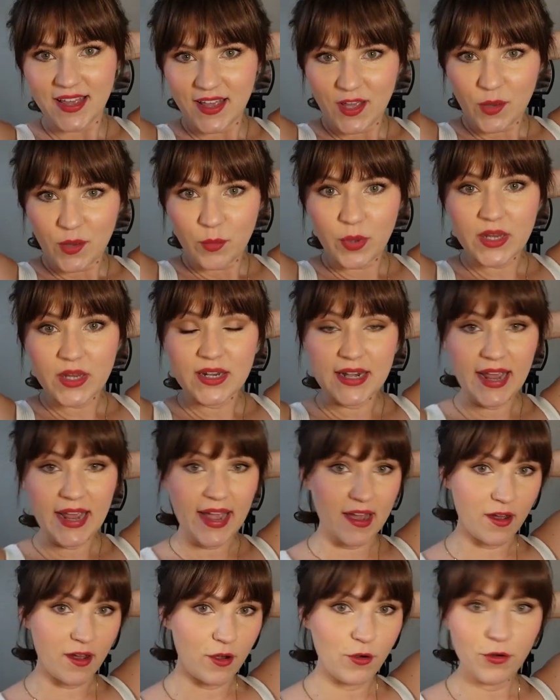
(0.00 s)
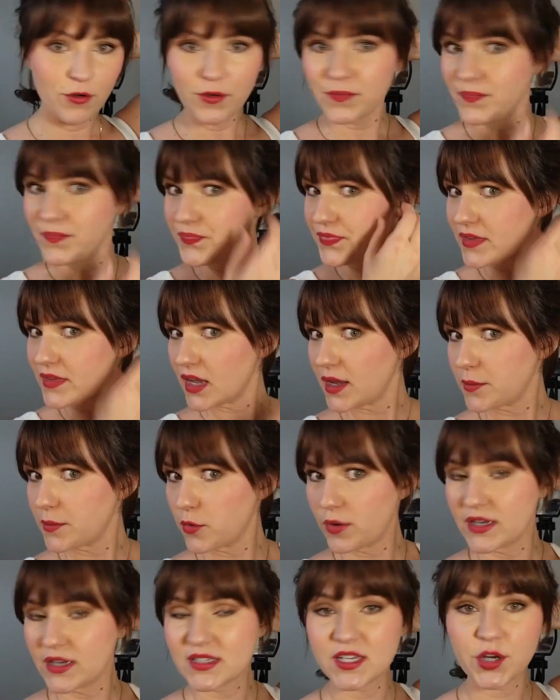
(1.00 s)
But now I'm
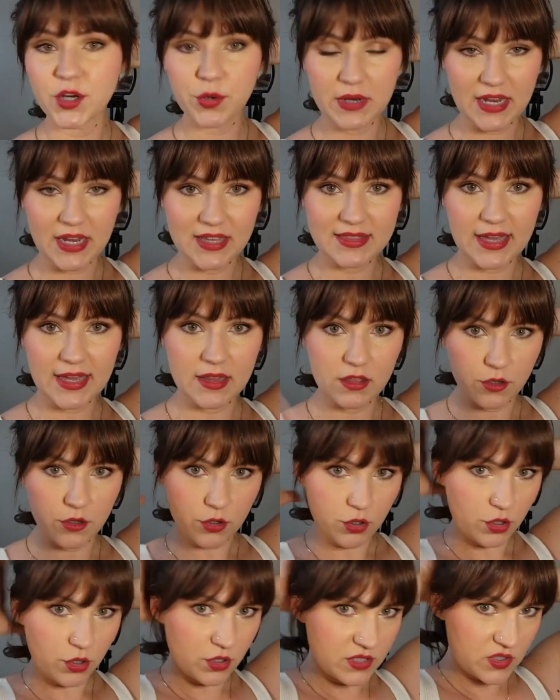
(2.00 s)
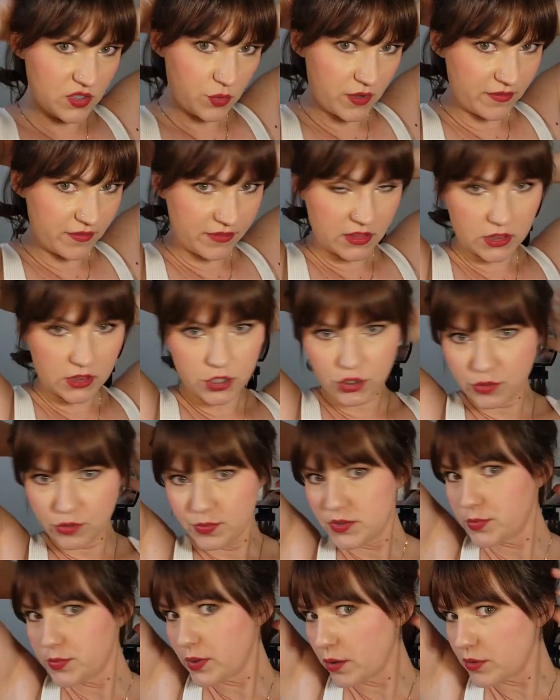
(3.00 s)
going to create that little sort of
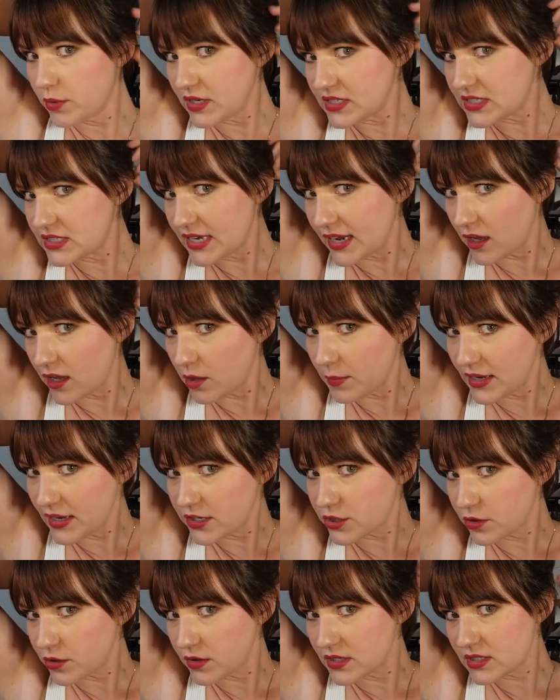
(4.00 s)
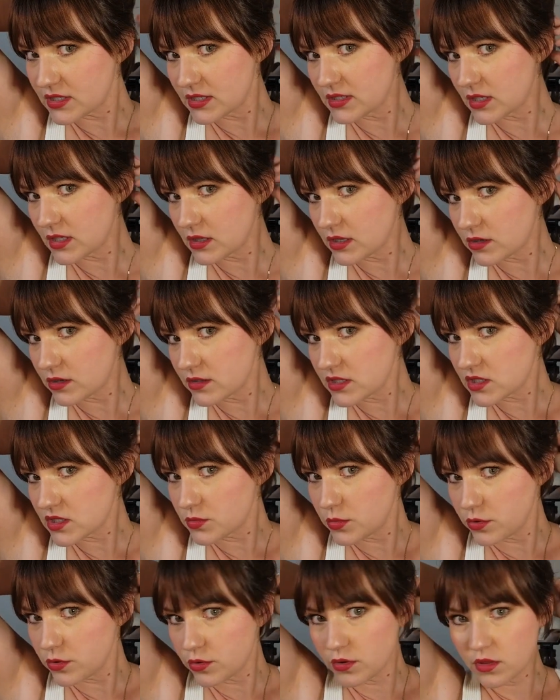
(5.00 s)
looped ponytail. Make sure this is a little
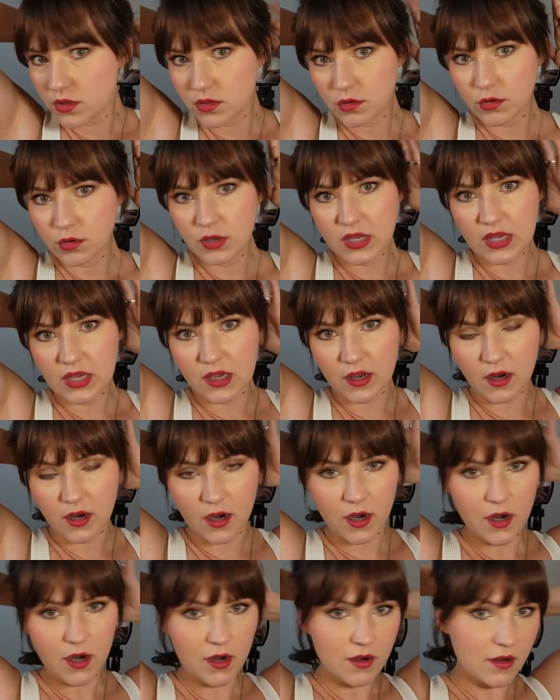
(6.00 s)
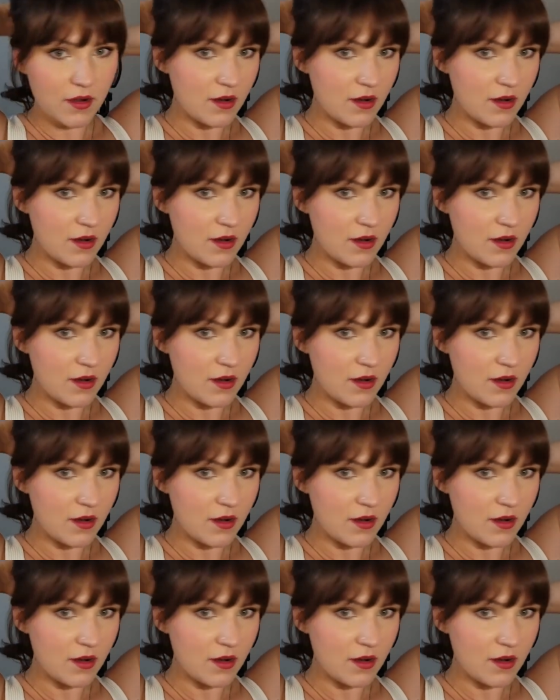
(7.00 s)
smooth through here.